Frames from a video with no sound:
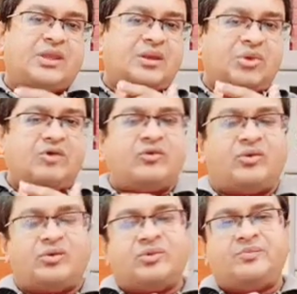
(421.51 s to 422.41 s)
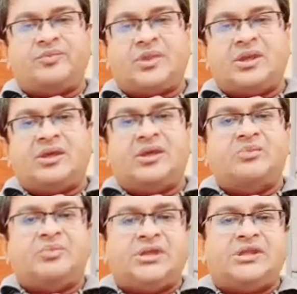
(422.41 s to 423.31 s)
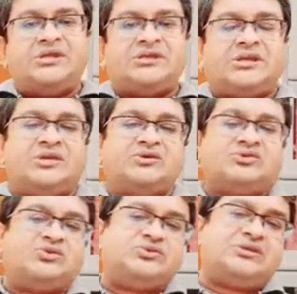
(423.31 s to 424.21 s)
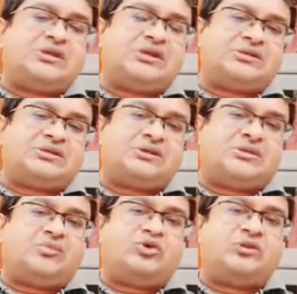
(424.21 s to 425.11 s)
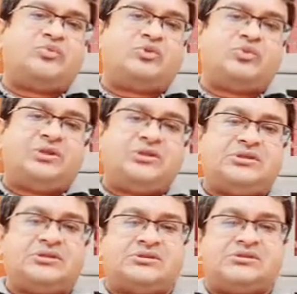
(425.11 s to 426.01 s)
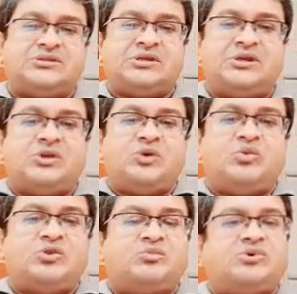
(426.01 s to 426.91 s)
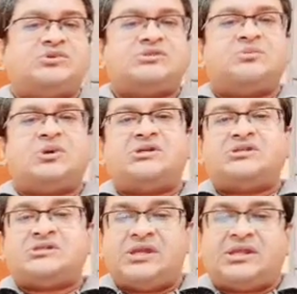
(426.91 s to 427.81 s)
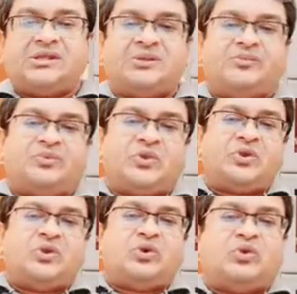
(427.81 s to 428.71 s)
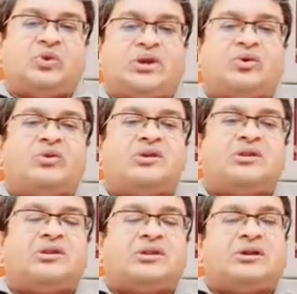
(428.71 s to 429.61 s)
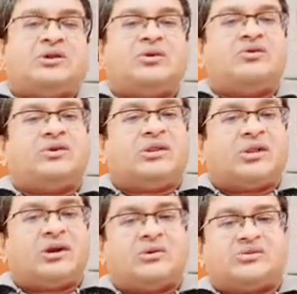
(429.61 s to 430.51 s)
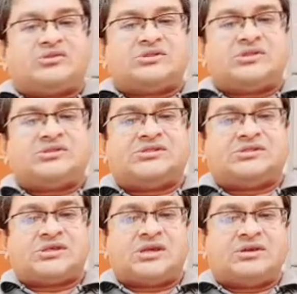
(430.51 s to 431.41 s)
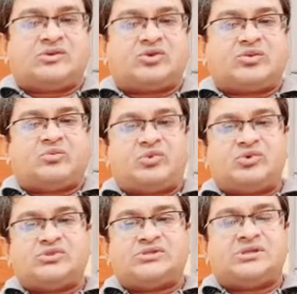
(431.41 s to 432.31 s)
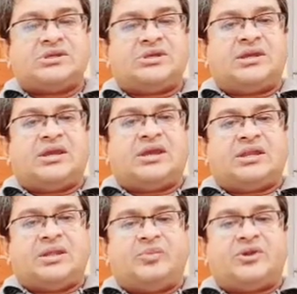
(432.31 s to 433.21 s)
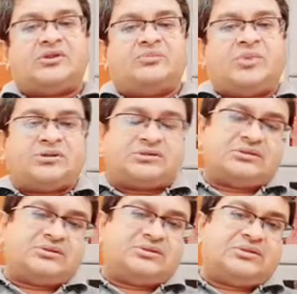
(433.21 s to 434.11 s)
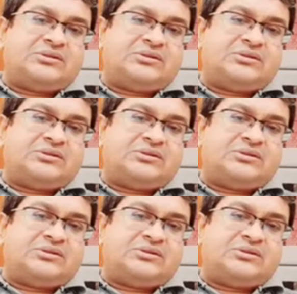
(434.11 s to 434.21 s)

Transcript: Above all, Mary Shelley associated her modern Prometheus with Percival Shelley, who had already, already announced his desire to compose an epic rebuttal